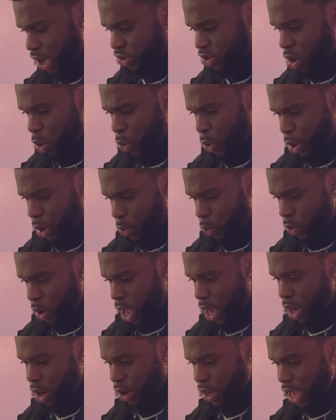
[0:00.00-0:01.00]
so I went when I
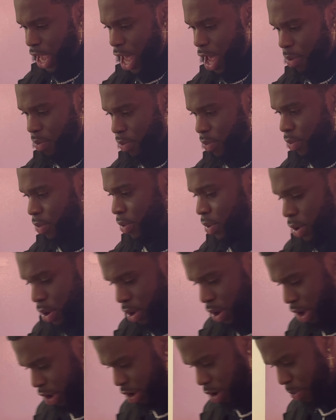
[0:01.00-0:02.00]
hear cap,
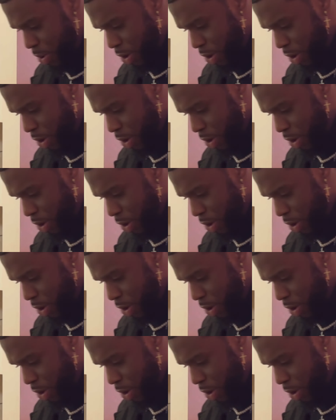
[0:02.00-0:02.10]
it's gonna